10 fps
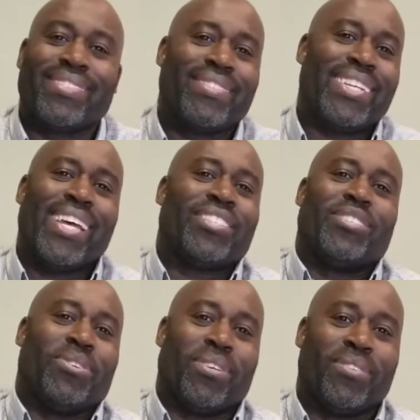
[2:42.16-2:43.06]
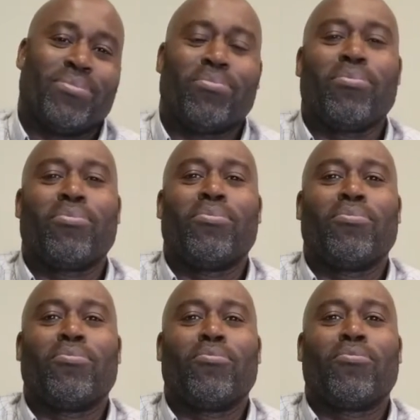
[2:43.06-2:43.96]
Let's do it.
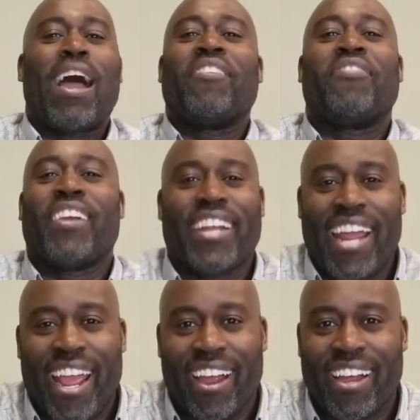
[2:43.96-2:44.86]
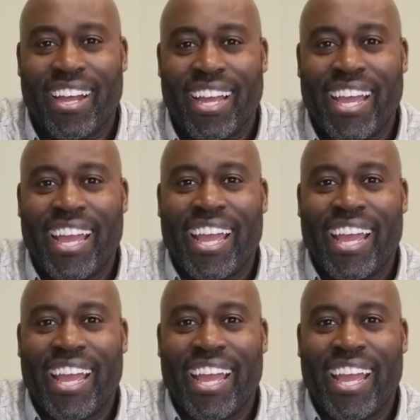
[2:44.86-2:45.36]
Right finger in the air.